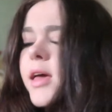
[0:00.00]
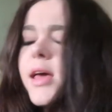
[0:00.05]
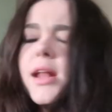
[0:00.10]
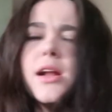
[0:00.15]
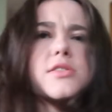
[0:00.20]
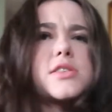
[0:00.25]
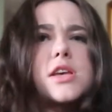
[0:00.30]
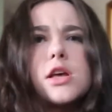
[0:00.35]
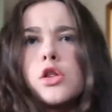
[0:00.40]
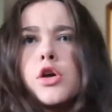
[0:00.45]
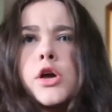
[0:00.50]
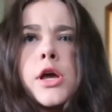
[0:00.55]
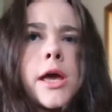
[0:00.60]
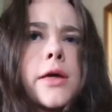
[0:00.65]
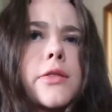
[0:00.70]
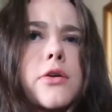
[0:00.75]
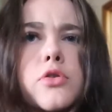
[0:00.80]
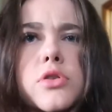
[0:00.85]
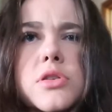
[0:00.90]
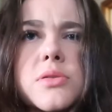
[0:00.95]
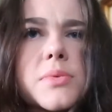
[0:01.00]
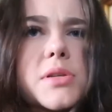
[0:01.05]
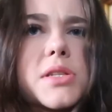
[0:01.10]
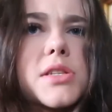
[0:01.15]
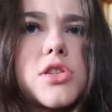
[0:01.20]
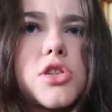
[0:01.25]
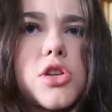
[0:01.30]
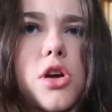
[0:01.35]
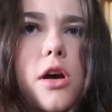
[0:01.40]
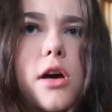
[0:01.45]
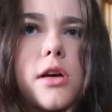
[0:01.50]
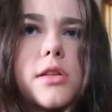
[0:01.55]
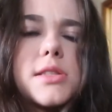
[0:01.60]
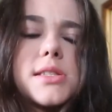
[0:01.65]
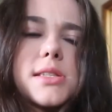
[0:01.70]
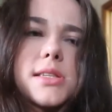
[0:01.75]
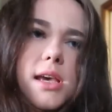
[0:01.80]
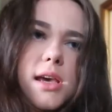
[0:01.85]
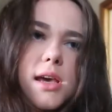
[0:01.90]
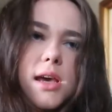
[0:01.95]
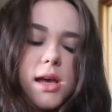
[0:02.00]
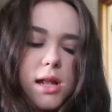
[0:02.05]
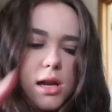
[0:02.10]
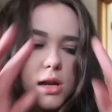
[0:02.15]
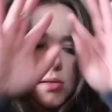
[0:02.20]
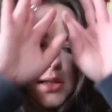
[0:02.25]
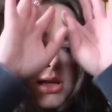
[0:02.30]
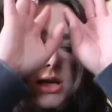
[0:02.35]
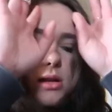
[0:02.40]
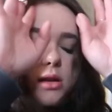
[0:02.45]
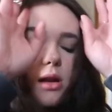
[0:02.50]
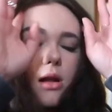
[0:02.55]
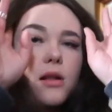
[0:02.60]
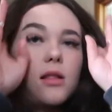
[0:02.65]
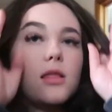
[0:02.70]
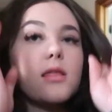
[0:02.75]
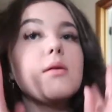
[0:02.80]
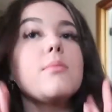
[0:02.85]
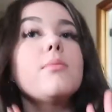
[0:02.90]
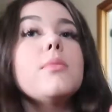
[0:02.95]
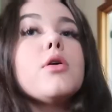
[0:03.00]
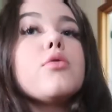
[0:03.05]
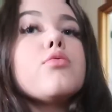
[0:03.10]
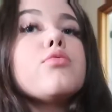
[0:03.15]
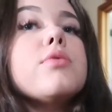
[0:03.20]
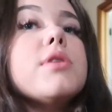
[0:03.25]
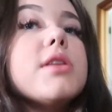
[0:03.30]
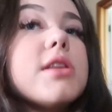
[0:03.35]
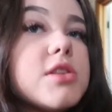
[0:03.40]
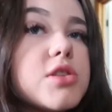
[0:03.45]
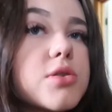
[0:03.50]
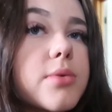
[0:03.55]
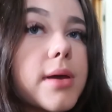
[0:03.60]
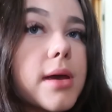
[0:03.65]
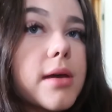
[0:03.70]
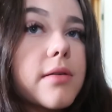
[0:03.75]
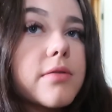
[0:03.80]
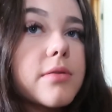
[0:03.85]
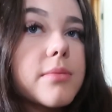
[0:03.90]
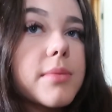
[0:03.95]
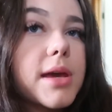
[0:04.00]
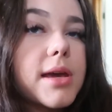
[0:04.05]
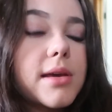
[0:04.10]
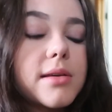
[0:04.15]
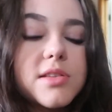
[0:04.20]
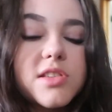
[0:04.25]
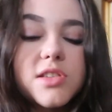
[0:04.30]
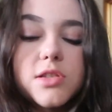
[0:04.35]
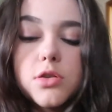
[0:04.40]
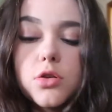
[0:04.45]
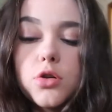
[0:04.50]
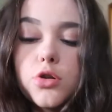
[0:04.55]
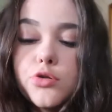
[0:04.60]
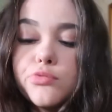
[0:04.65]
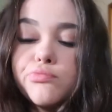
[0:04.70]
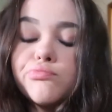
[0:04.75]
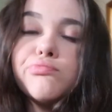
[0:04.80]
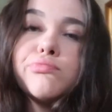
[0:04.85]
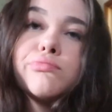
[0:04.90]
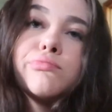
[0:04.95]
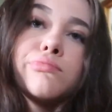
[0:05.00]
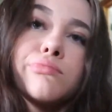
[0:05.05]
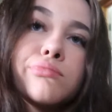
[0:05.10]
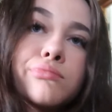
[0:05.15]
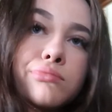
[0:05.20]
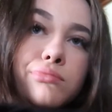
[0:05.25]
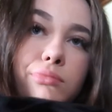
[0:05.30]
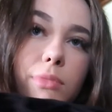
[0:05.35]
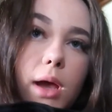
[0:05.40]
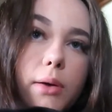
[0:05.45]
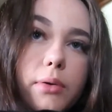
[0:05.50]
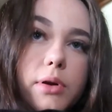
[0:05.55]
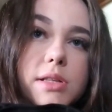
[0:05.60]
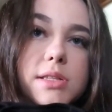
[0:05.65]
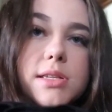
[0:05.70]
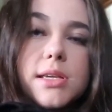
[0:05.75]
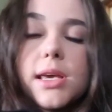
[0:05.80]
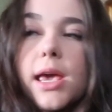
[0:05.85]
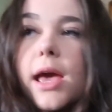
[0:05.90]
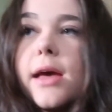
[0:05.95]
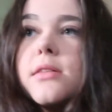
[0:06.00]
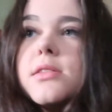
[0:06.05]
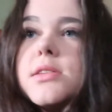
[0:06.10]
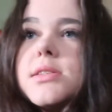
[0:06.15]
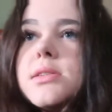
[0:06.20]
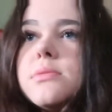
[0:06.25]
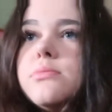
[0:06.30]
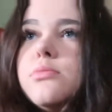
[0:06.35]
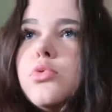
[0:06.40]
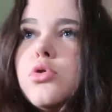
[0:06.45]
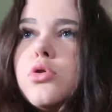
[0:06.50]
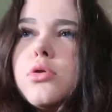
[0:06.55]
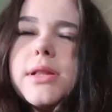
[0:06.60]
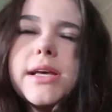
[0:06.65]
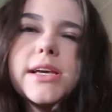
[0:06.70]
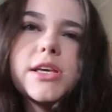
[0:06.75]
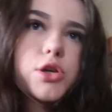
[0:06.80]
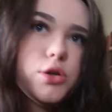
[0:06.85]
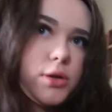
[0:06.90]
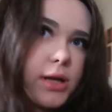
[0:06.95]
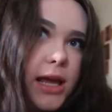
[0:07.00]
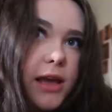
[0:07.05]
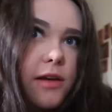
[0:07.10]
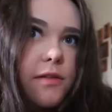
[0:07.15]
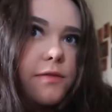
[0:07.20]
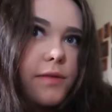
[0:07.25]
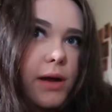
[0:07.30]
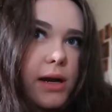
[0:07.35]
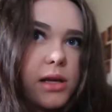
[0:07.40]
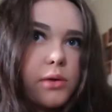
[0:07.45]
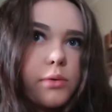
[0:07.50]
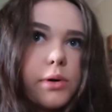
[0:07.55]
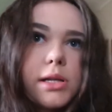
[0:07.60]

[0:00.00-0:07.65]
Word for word: and I was like looking at the Christmas shirts and I was like, none of them are really doing it for me. So I wanted to get some more like unique funny